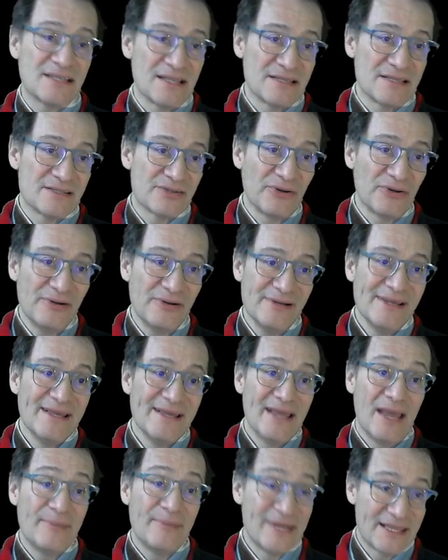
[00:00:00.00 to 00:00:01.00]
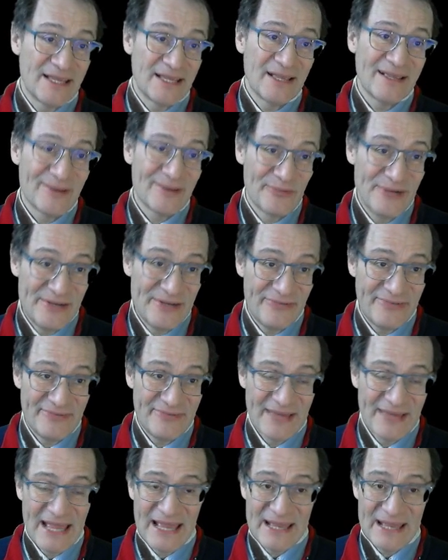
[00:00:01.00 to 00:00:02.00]
So everything will
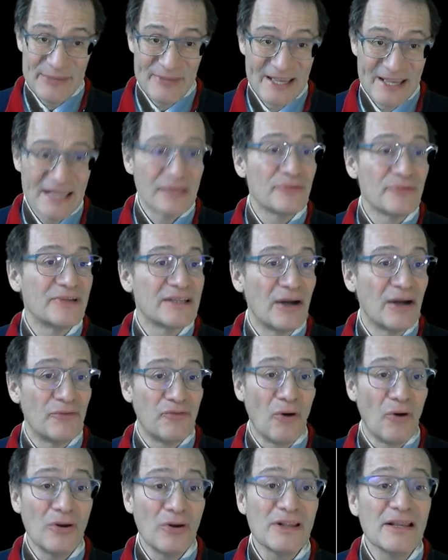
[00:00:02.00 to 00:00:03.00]
begin with a fault,